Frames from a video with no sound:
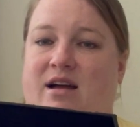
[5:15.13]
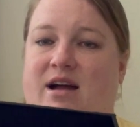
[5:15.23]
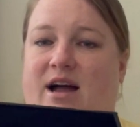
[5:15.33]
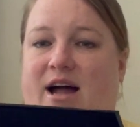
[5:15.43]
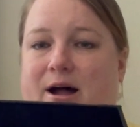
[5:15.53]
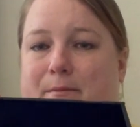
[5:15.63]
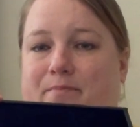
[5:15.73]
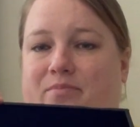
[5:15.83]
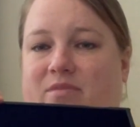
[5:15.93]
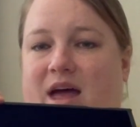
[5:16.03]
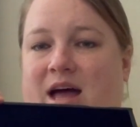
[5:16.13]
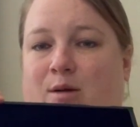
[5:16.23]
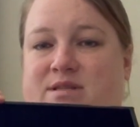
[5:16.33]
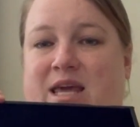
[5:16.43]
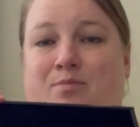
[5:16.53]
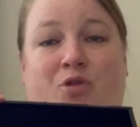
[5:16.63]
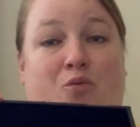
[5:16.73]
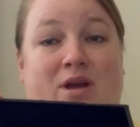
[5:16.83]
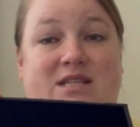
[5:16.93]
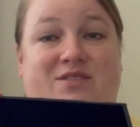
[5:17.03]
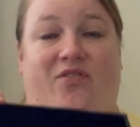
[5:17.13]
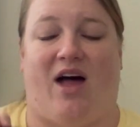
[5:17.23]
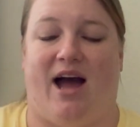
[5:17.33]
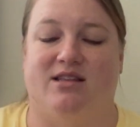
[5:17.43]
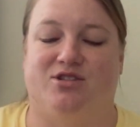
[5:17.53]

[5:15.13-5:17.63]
that helps keep the reeds flat.